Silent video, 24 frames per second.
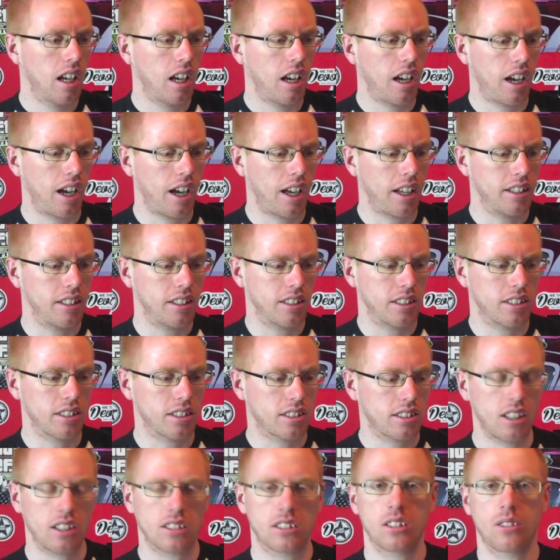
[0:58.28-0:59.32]
And at the
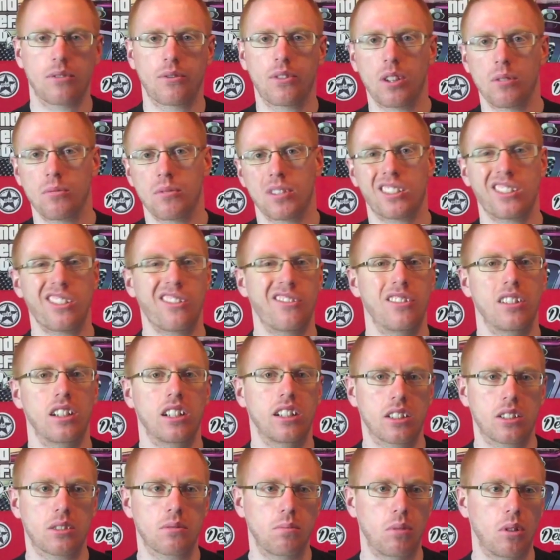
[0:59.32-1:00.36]
start of the film, it's not really a
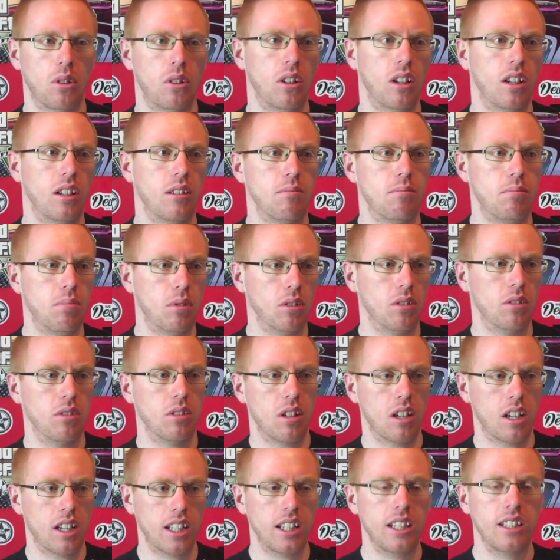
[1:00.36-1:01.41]
spoiler, but the
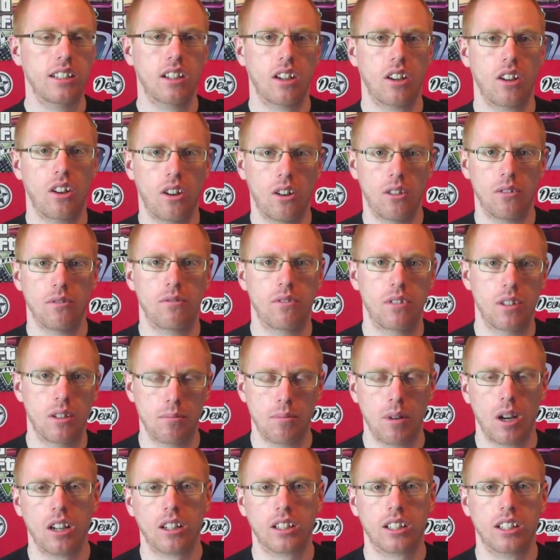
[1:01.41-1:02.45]
leader of the
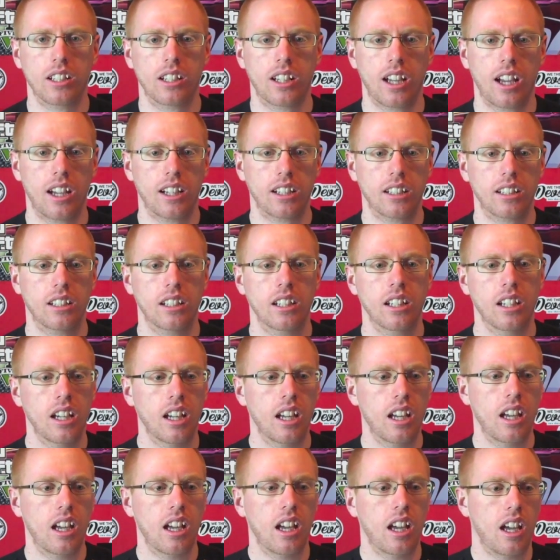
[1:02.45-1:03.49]
biker gang...
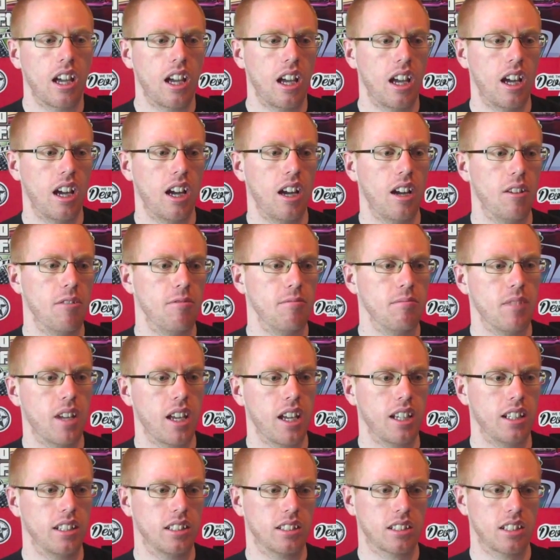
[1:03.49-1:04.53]
his